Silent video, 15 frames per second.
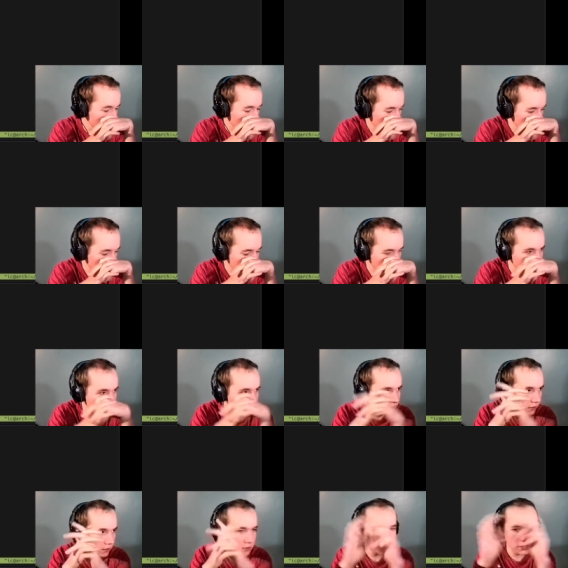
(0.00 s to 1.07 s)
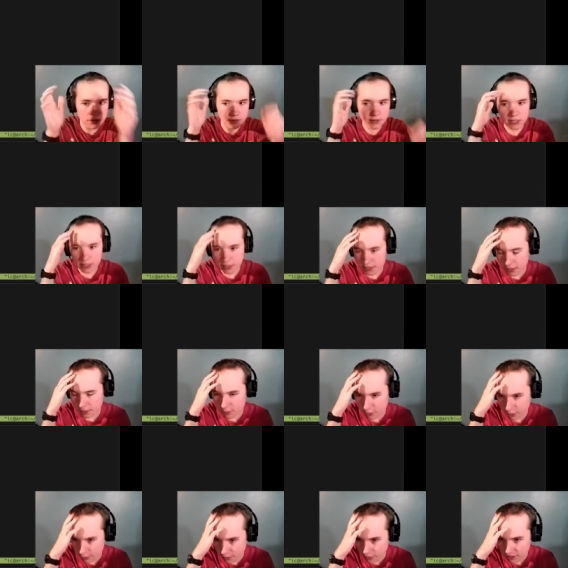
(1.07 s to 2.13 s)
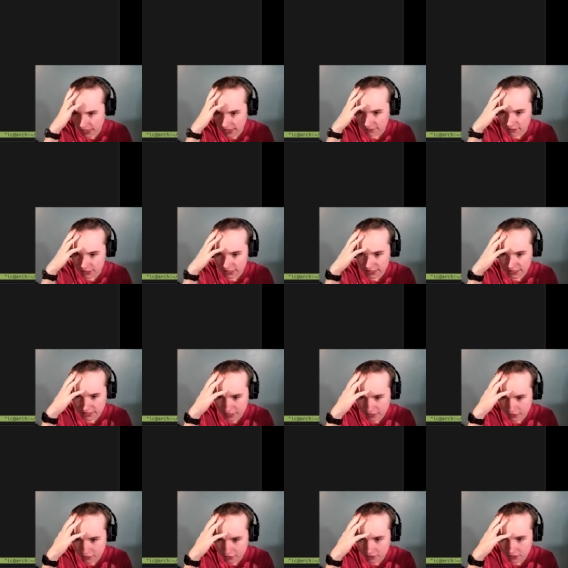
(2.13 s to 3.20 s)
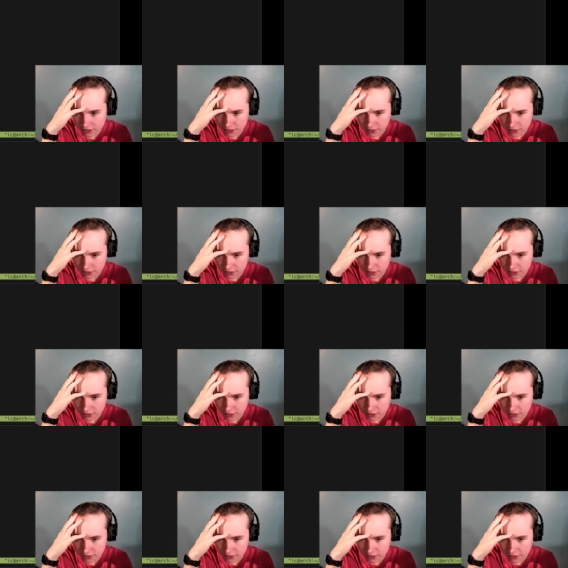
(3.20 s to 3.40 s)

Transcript: And then also the subsequent rows after that. And that's kind of hard to do.